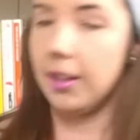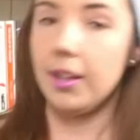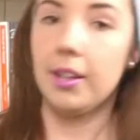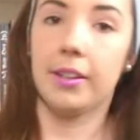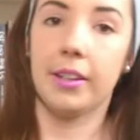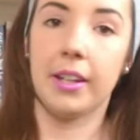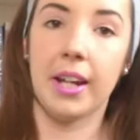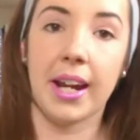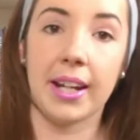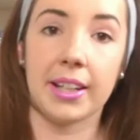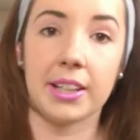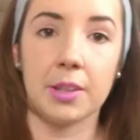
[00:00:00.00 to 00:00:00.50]

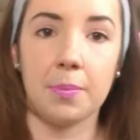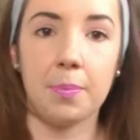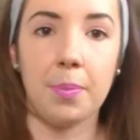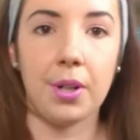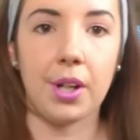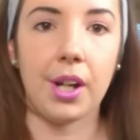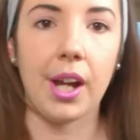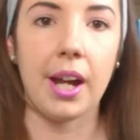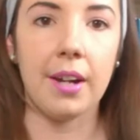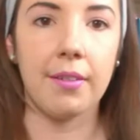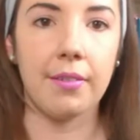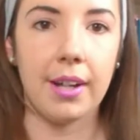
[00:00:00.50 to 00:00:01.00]
The next
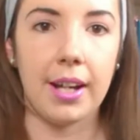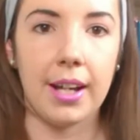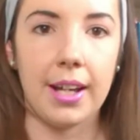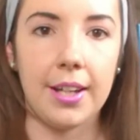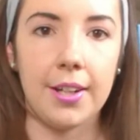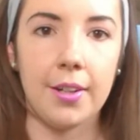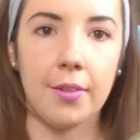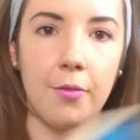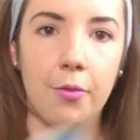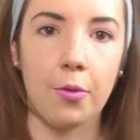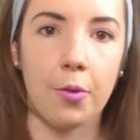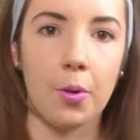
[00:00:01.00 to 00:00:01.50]
book I
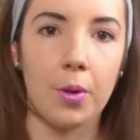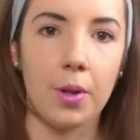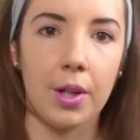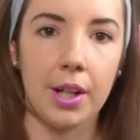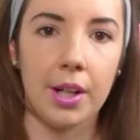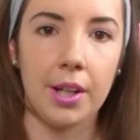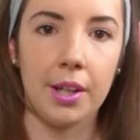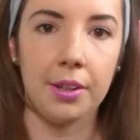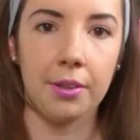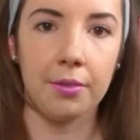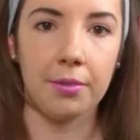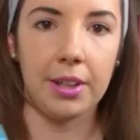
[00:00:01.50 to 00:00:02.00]
read
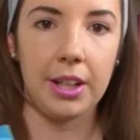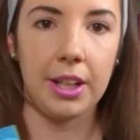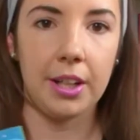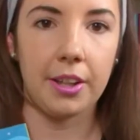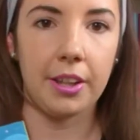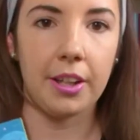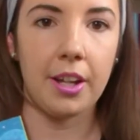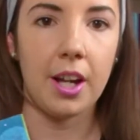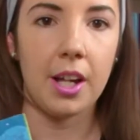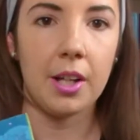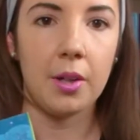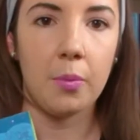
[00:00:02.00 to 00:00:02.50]
for the
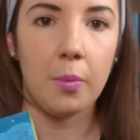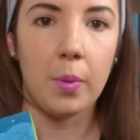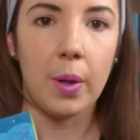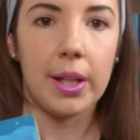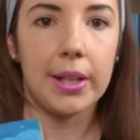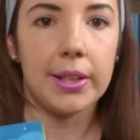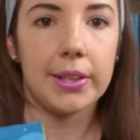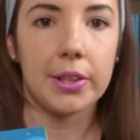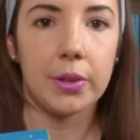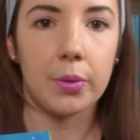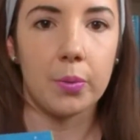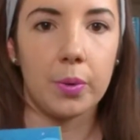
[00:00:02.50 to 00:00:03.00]
readathon
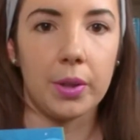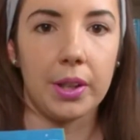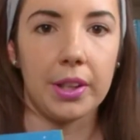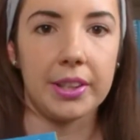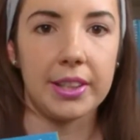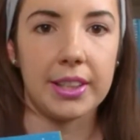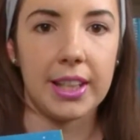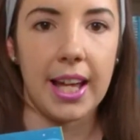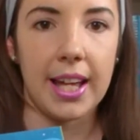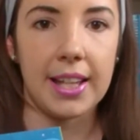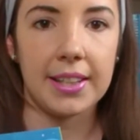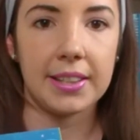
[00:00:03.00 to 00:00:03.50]
was The
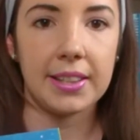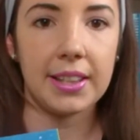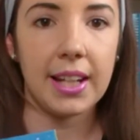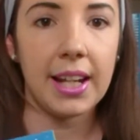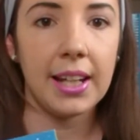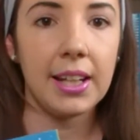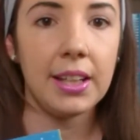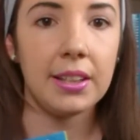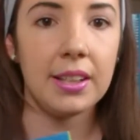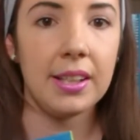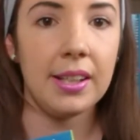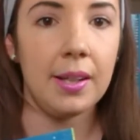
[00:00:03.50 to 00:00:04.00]
World's Last
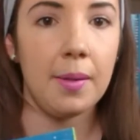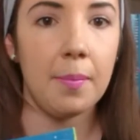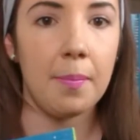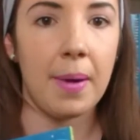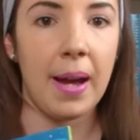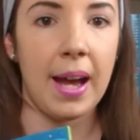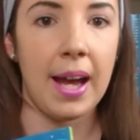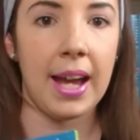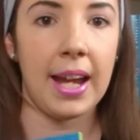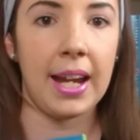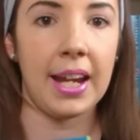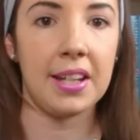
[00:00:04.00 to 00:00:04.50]
Night
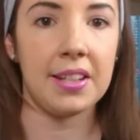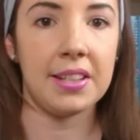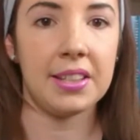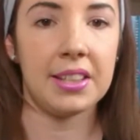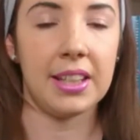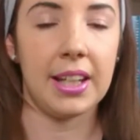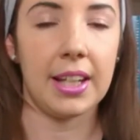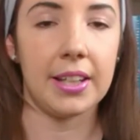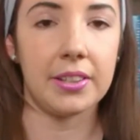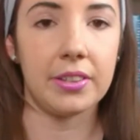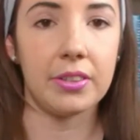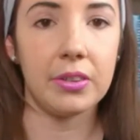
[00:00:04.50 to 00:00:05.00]
by
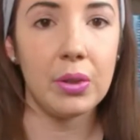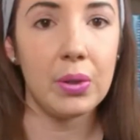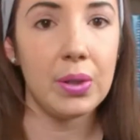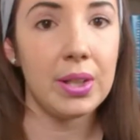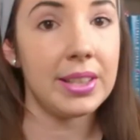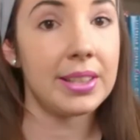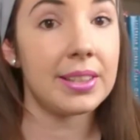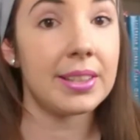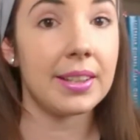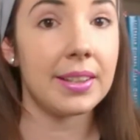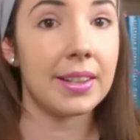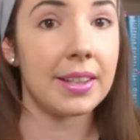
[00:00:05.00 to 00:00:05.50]
C.S.
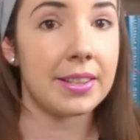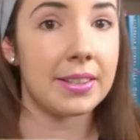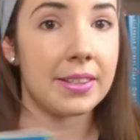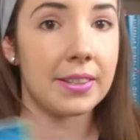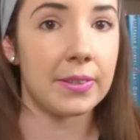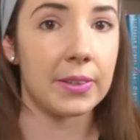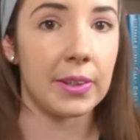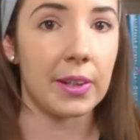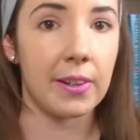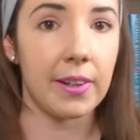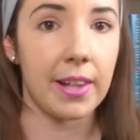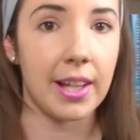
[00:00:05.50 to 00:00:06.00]
Lewis. This
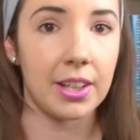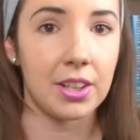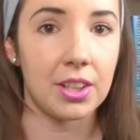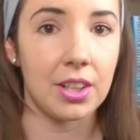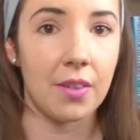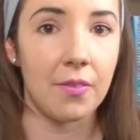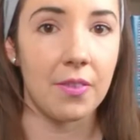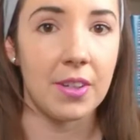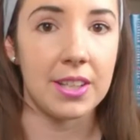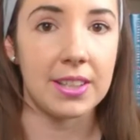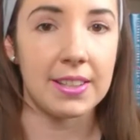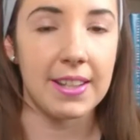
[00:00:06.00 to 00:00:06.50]
is a collection
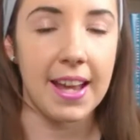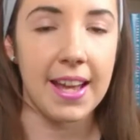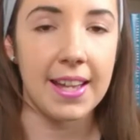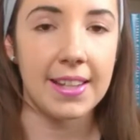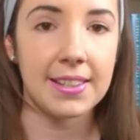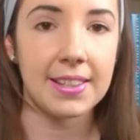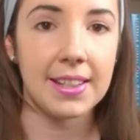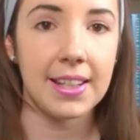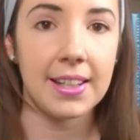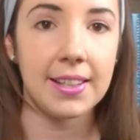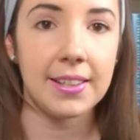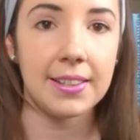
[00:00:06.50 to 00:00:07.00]
of his
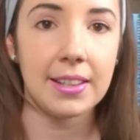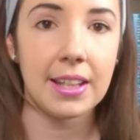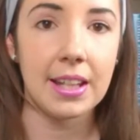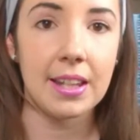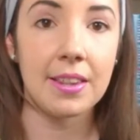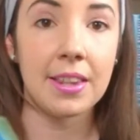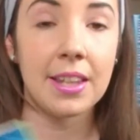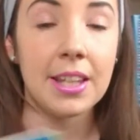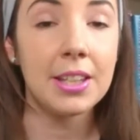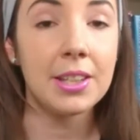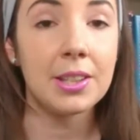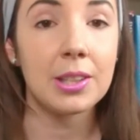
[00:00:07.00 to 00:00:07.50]
essays.
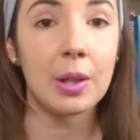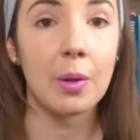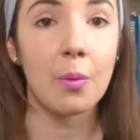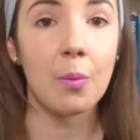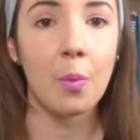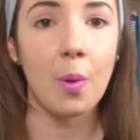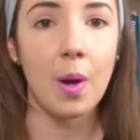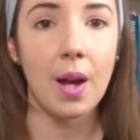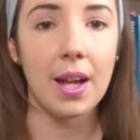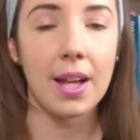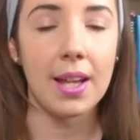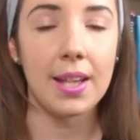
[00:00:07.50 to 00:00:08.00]
This
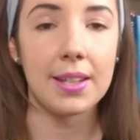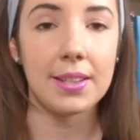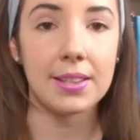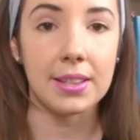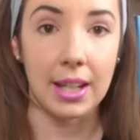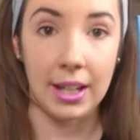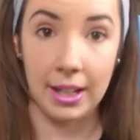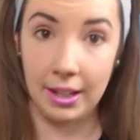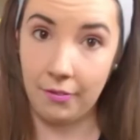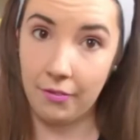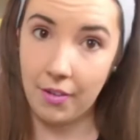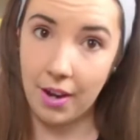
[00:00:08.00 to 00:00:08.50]
was
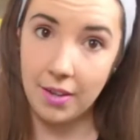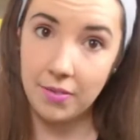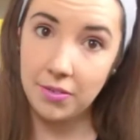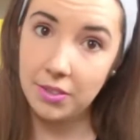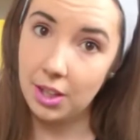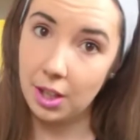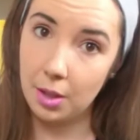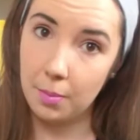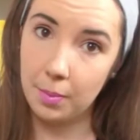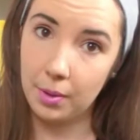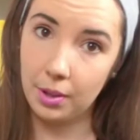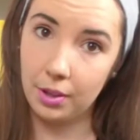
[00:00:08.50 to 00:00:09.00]
a
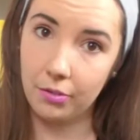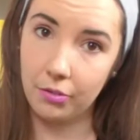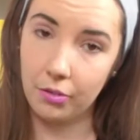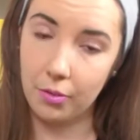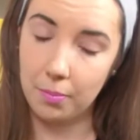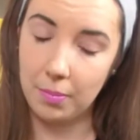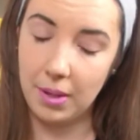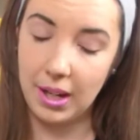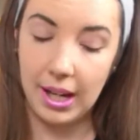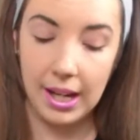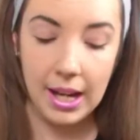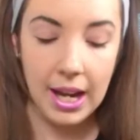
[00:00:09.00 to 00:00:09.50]
5-star book
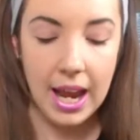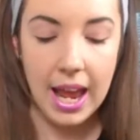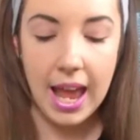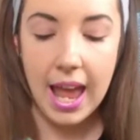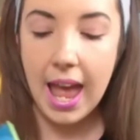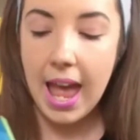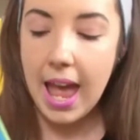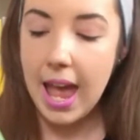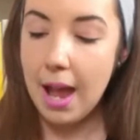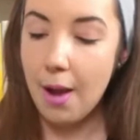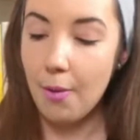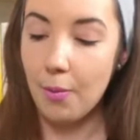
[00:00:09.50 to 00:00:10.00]
from me,
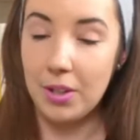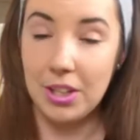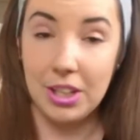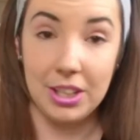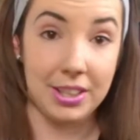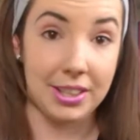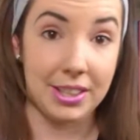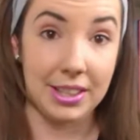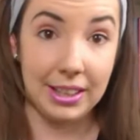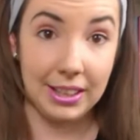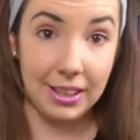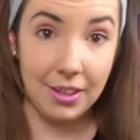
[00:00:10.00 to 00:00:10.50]
which
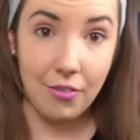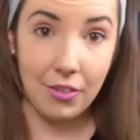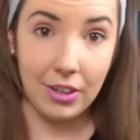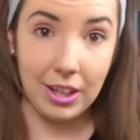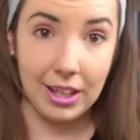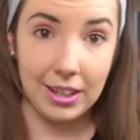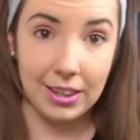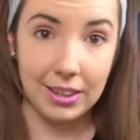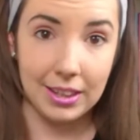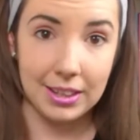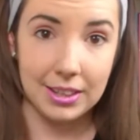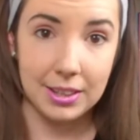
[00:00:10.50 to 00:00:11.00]
is
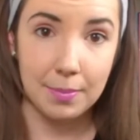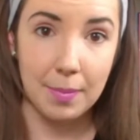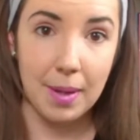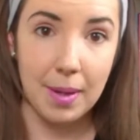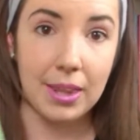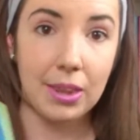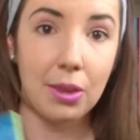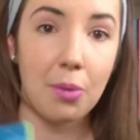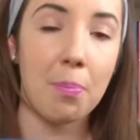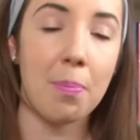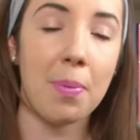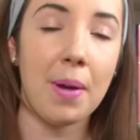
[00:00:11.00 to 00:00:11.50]
significant this
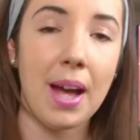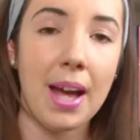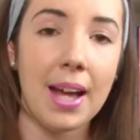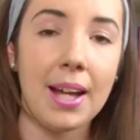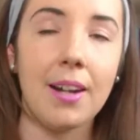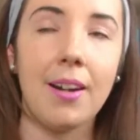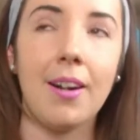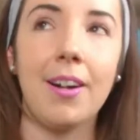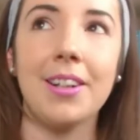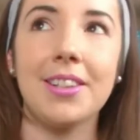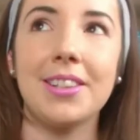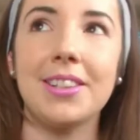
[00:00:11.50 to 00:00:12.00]
month, but
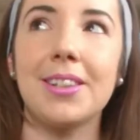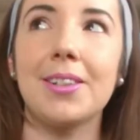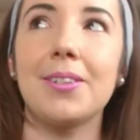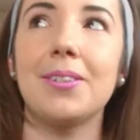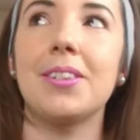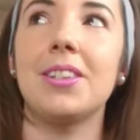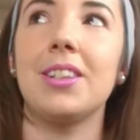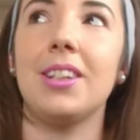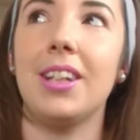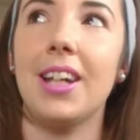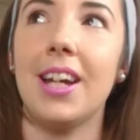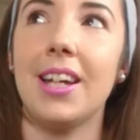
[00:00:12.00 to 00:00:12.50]
also
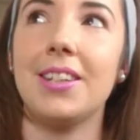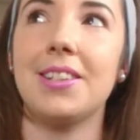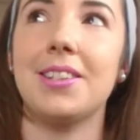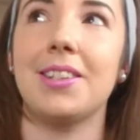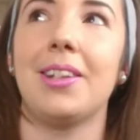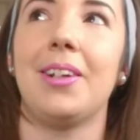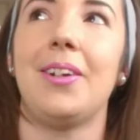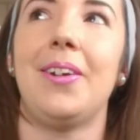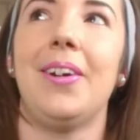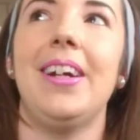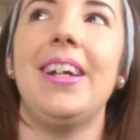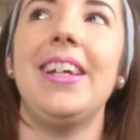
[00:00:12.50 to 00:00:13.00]
C.S.
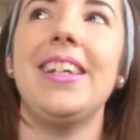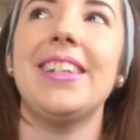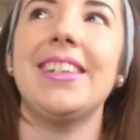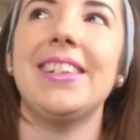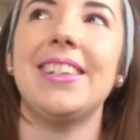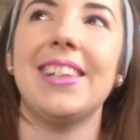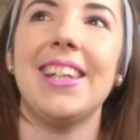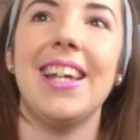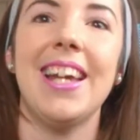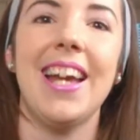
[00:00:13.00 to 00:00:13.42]
Lewis